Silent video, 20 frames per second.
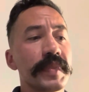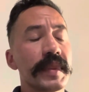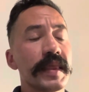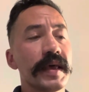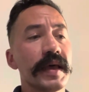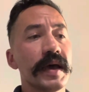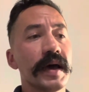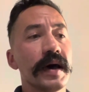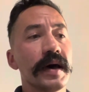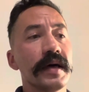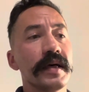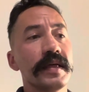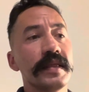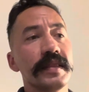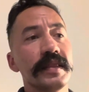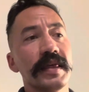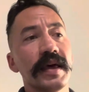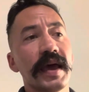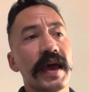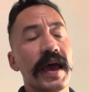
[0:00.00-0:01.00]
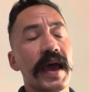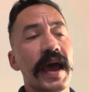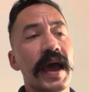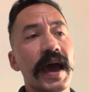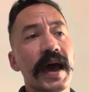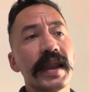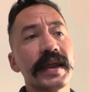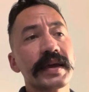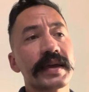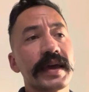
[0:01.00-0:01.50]
The
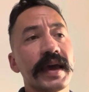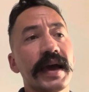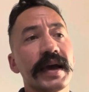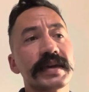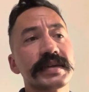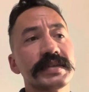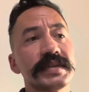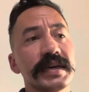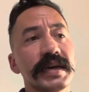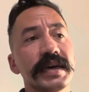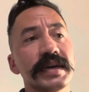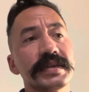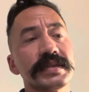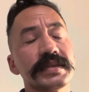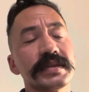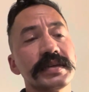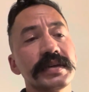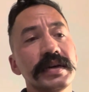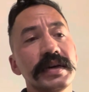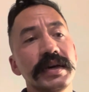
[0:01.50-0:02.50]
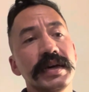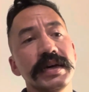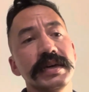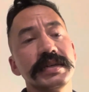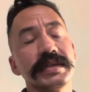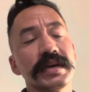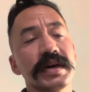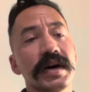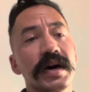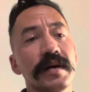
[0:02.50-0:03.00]
attic access
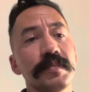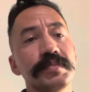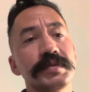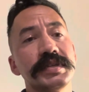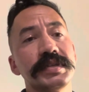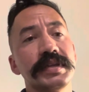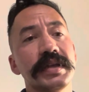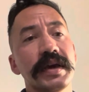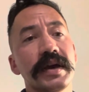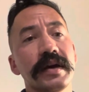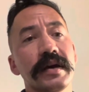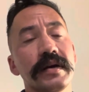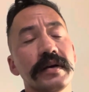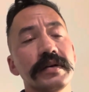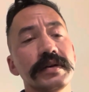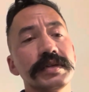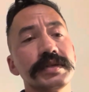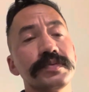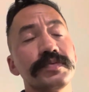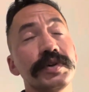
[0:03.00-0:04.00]
is upstairs.